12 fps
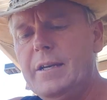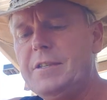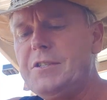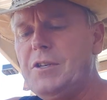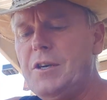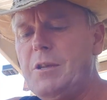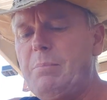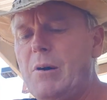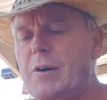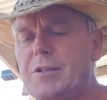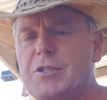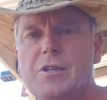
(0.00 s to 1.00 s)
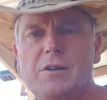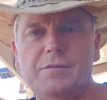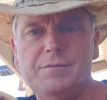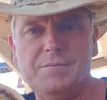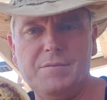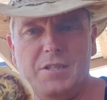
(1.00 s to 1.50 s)
Inside the pie
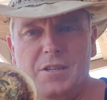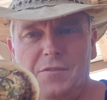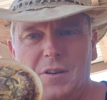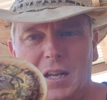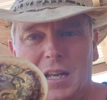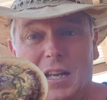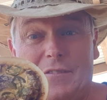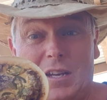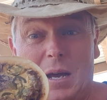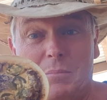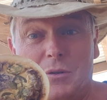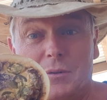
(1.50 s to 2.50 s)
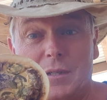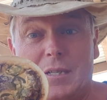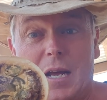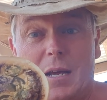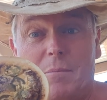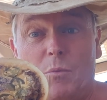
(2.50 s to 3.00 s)
itself, definitely living up to its
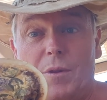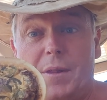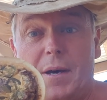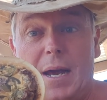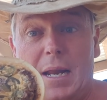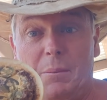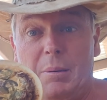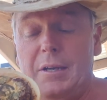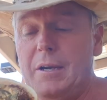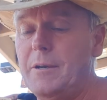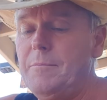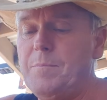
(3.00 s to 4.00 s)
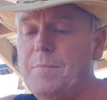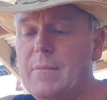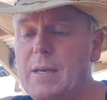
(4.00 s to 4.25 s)
name with the jalapeno.